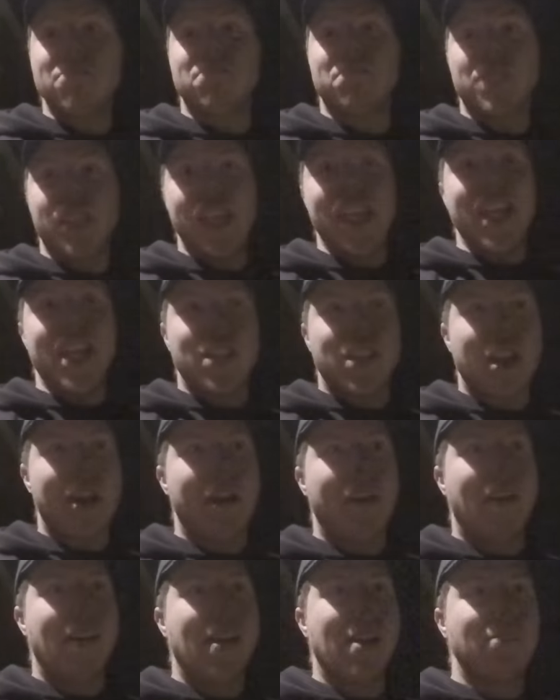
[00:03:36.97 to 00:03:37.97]
it is
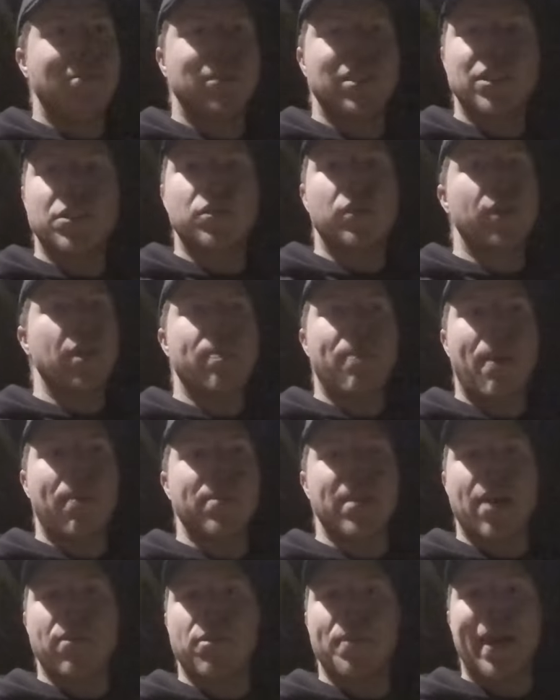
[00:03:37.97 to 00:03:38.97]
um, we've only
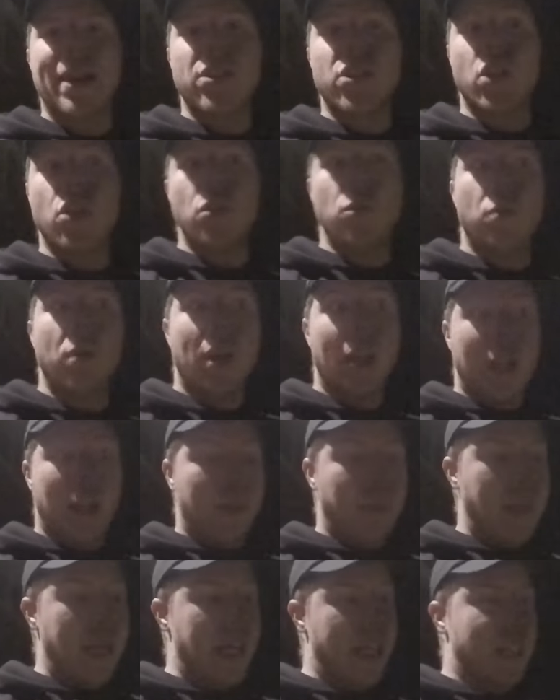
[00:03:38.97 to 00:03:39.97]
pumped it up to about two
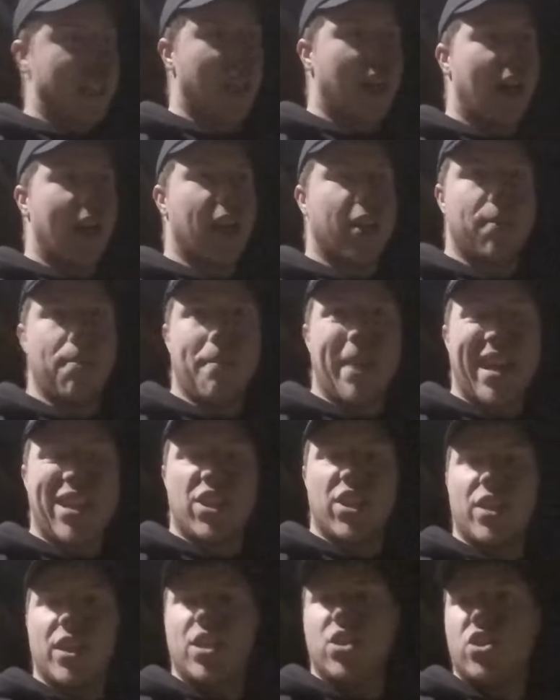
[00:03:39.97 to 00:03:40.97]
psi, I'd
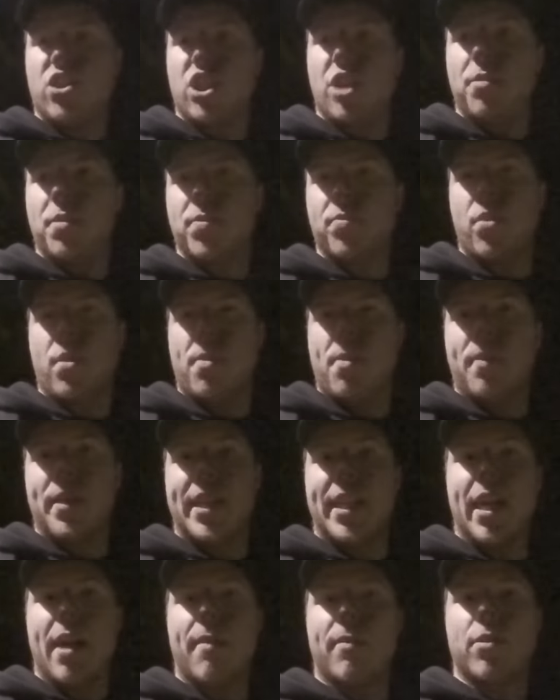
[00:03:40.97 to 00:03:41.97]
imagine these tubes
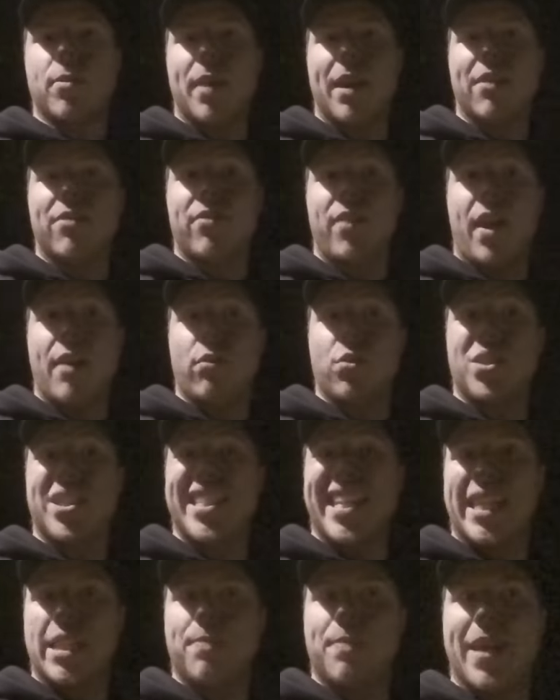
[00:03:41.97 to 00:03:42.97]
probably go up to about 5 or
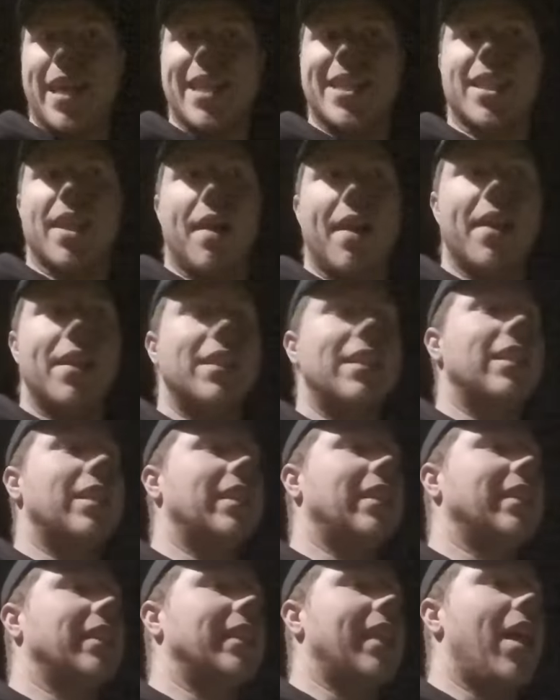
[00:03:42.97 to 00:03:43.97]
6 psi.
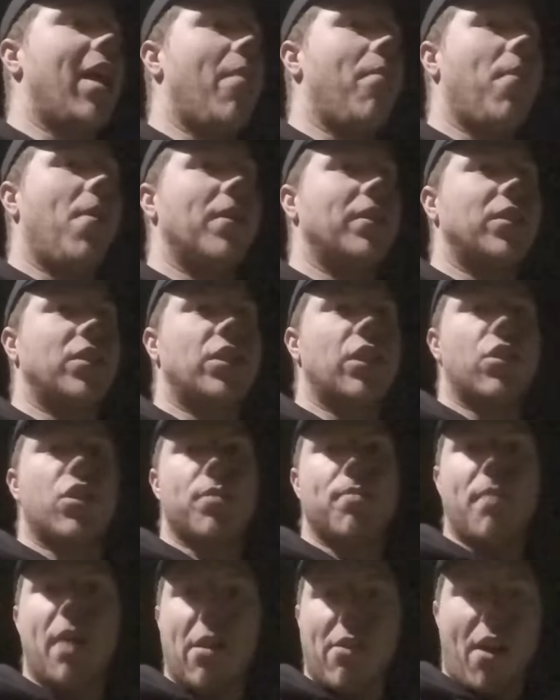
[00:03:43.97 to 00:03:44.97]
Um, so
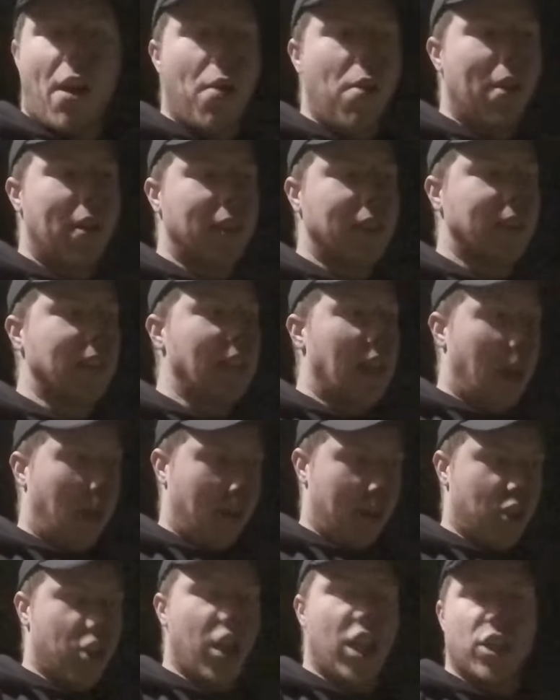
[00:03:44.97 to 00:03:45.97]
tomorrow, I'm
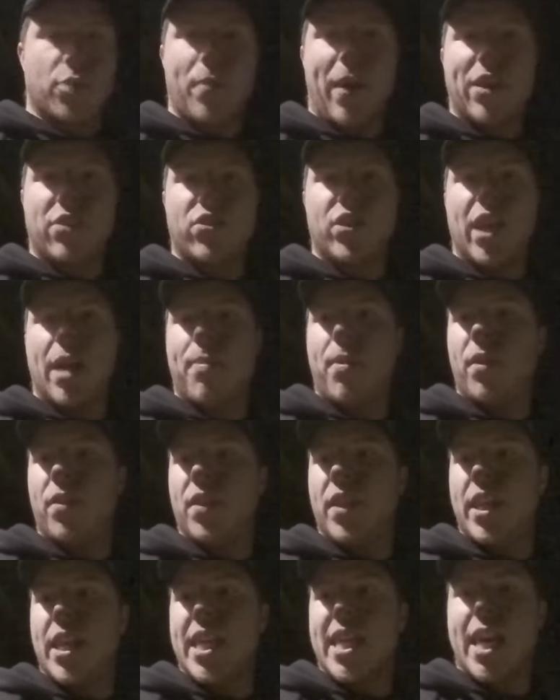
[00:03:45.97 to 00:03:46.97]
going to charge the battery up
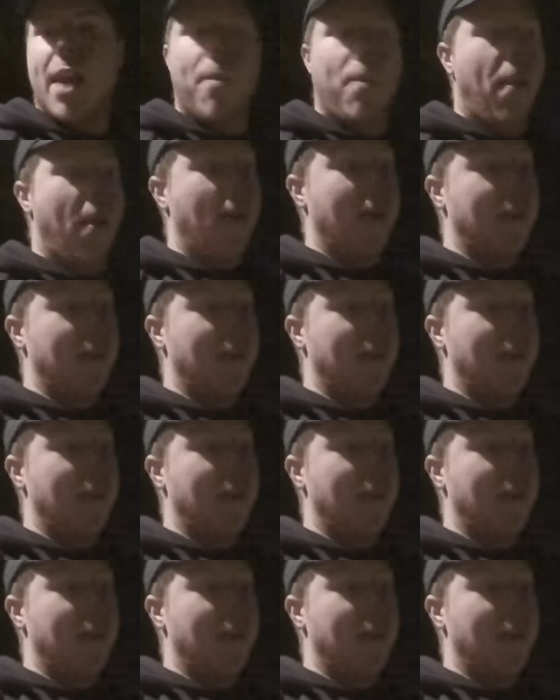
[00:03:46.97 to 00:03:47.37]
on the, um,